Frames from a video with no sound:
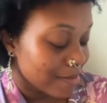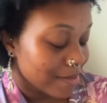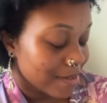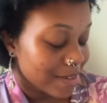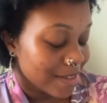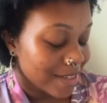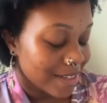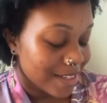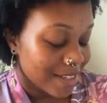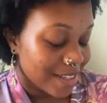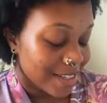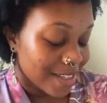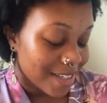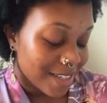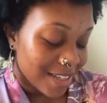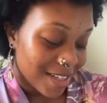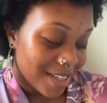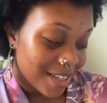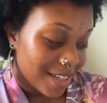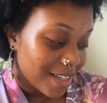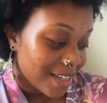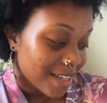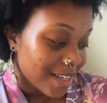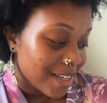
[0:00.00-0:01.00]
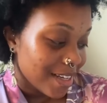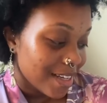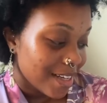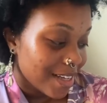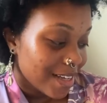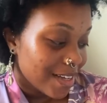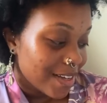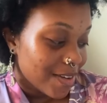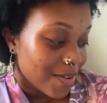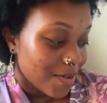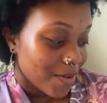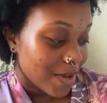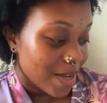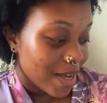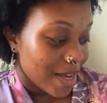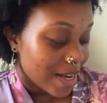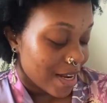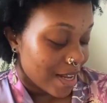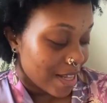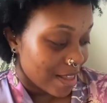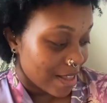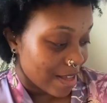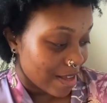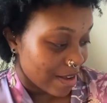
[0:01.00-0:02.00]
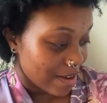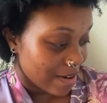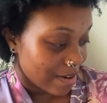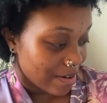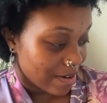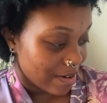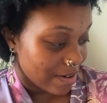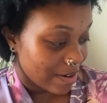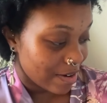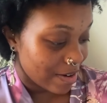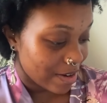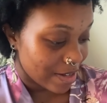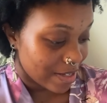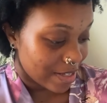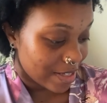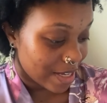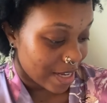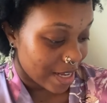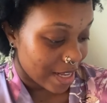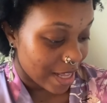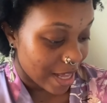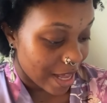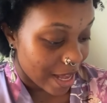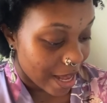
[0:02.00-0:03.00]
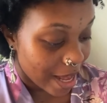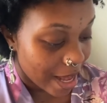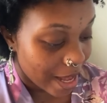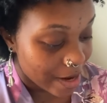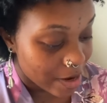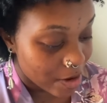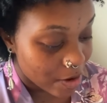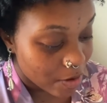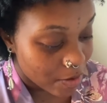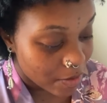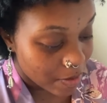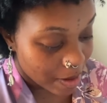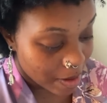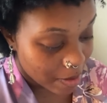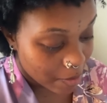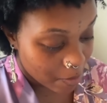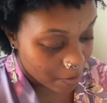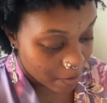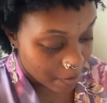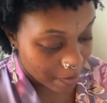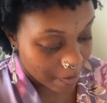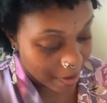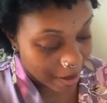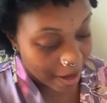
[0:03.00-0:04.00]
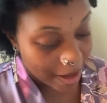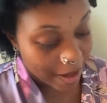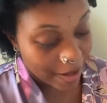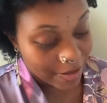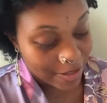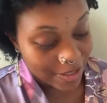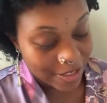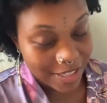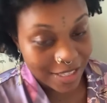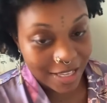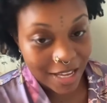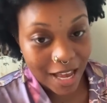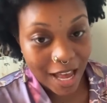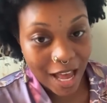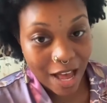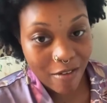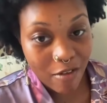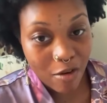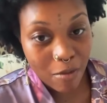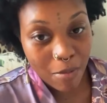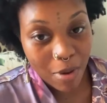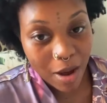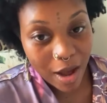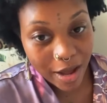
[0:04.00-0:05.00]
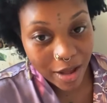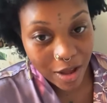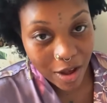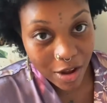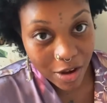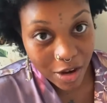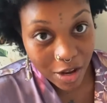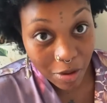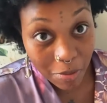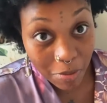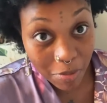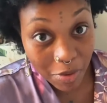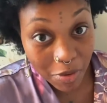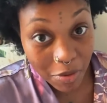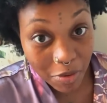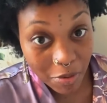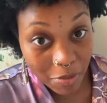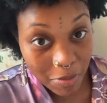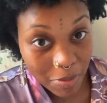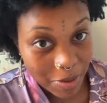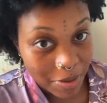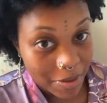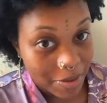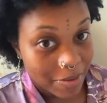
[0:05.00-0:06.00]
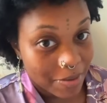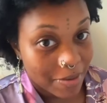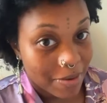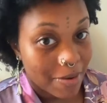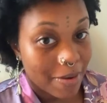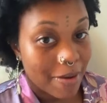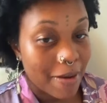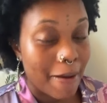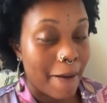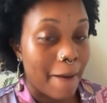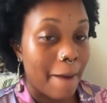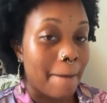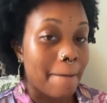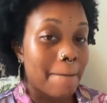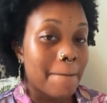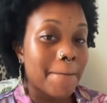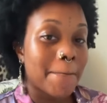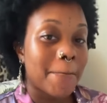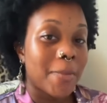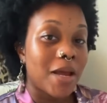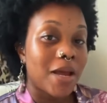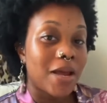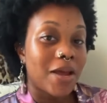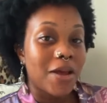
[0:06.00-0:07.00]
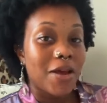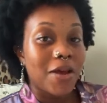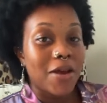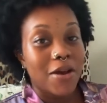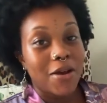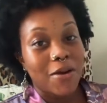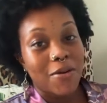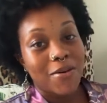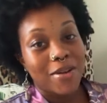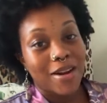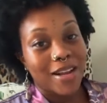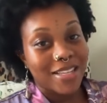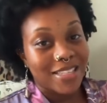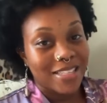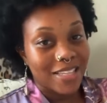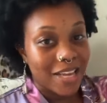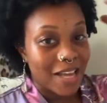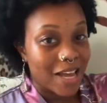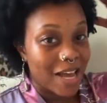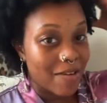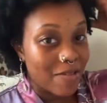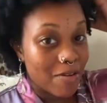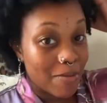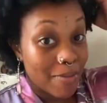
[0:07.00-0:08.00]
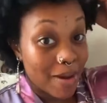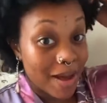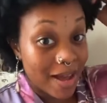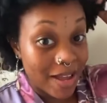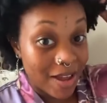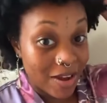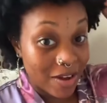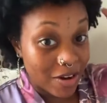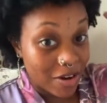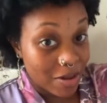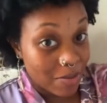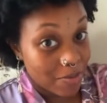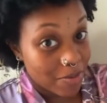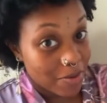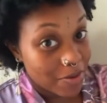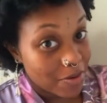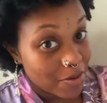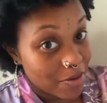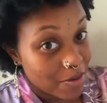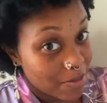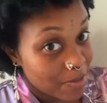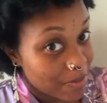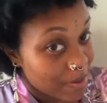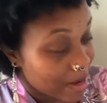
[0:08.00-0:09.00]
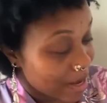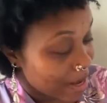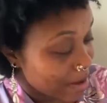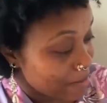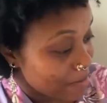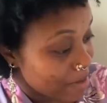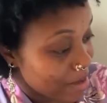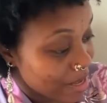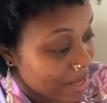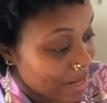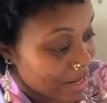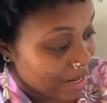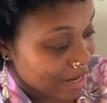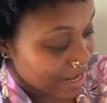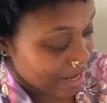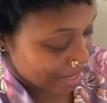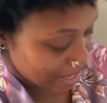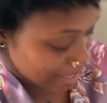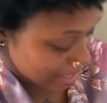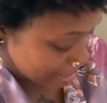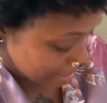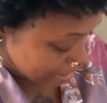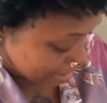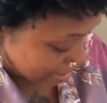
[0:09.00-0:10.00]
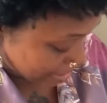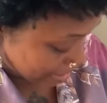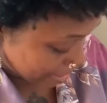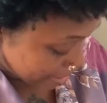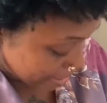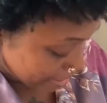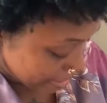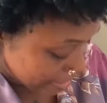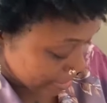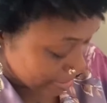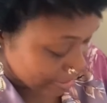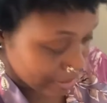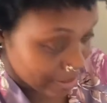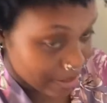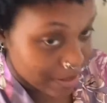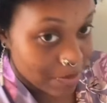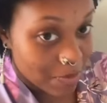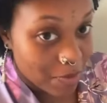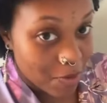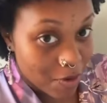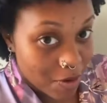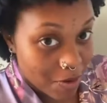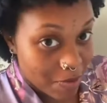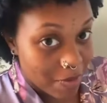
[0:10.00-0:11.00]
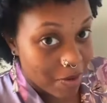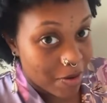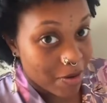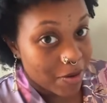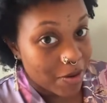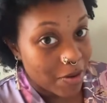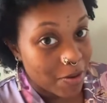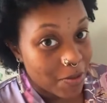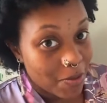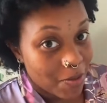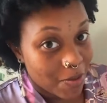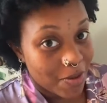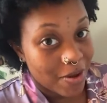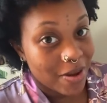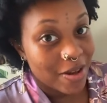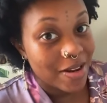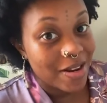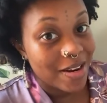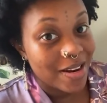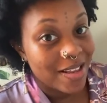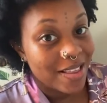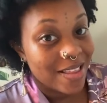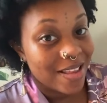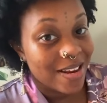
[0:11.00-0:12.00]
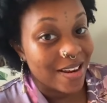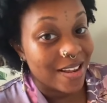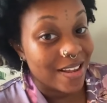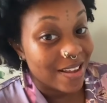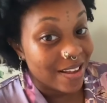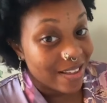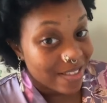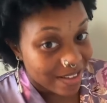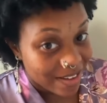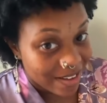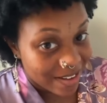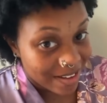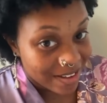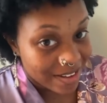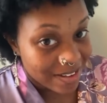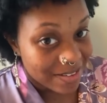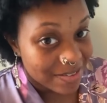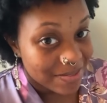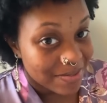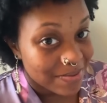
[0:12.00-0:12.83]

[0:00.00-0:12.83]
we're getting there. I say that. I know that I'll just say I have a bionic boob, okay? When I say I have a bionic boob, I mean like there's more milk in one than the other.